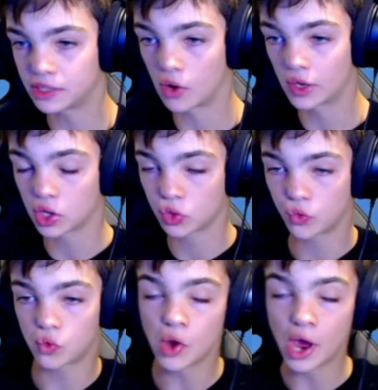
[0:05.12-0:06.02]
going
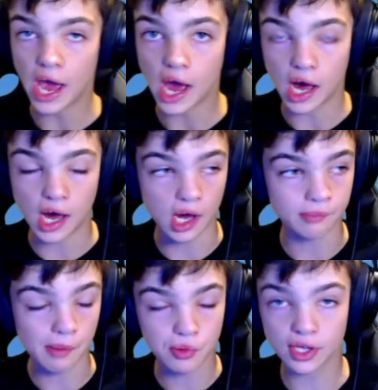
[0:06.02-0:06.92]
through
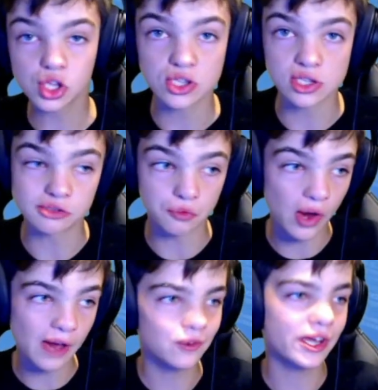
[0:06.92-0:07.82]
my predictions
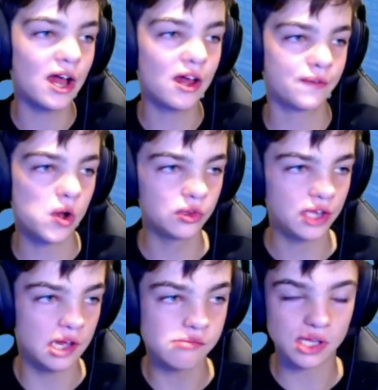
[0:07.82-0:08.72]
for every AFL
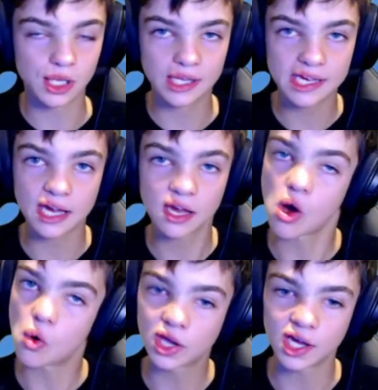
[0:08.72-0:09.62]
team's leading
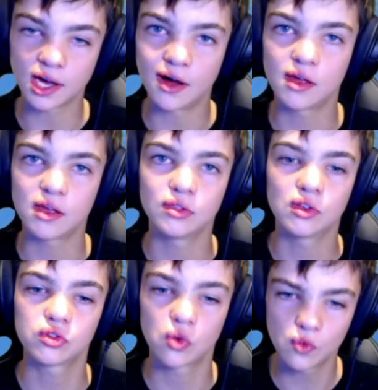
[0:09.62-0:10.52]
goal kicker
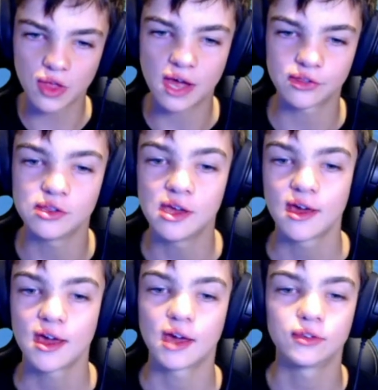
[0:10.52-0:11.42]
in
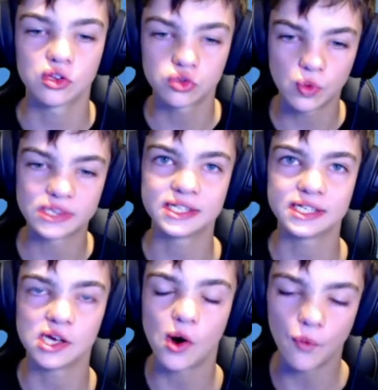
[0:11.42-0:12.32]

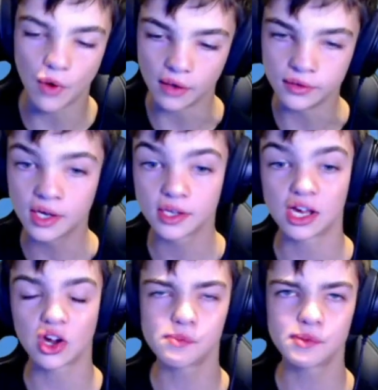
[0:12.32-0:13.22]
2021.
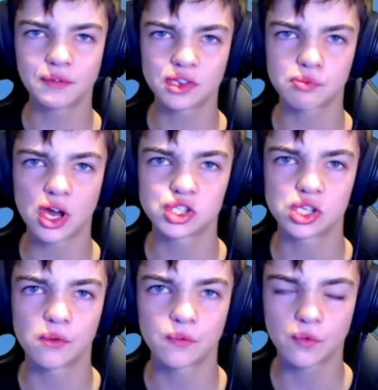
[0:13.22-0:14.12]
Now I got a bit of
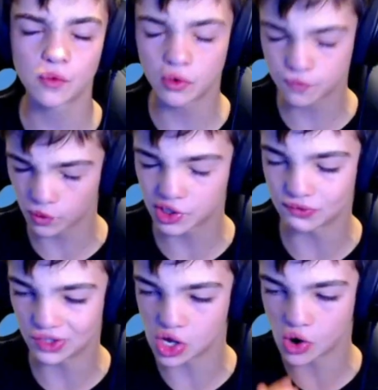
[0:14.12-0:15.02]
inspiration for
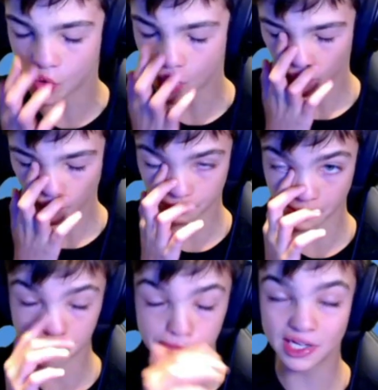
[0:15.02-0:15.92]
this video from
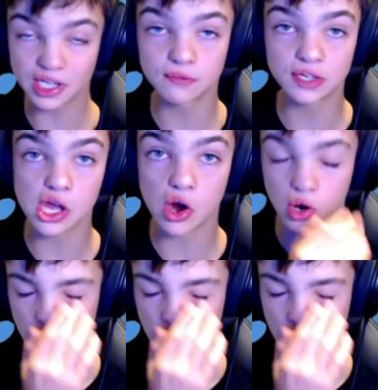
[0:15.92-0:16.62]
Bigger's video,